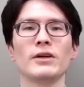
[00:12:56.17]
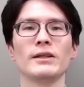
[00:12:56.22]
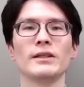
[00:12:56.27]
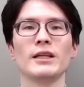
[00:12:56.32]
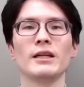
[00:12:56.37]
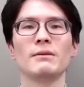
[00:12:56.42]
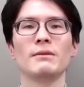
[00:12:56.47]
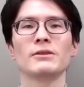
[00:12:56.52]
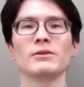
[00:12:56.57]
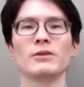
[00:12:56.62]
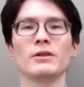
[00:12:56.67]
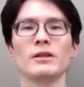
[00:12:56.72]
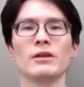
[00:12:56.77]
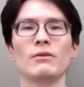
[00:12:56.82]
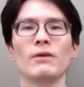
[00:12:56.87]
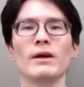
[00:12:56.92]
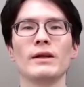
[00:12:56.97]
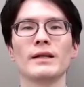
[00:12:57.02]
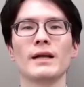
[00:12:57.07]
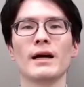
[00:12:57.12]
So
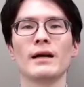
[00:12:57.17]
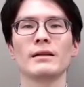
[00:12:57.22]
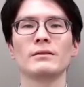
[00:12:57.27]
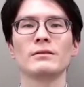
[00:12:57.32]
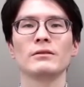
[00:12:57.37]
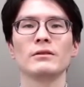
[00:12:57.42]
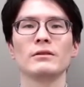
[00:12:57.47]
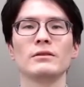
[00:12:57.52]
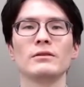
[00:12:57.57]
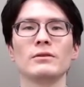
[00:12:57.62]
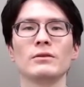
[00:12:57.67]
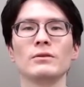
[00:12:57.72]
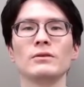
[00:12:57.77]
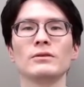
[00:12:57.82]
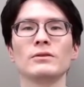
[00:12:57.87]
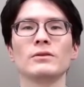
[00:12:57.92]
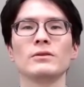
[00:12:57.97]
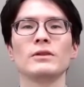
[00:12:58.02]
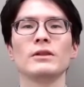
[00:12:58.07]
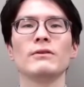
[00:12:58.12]
patching is not the end
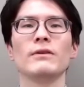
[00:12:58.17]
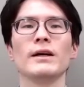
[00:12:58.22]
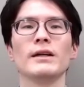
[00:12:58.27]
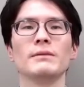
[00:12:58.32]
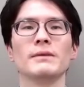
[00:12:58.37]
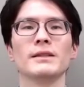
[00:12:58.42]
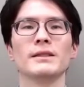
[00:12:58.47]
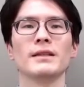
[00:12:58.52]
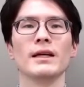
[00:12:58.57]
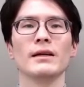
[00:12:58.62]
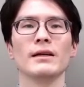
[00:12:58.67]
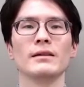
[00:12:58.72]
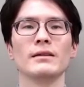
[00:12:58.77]
of the story.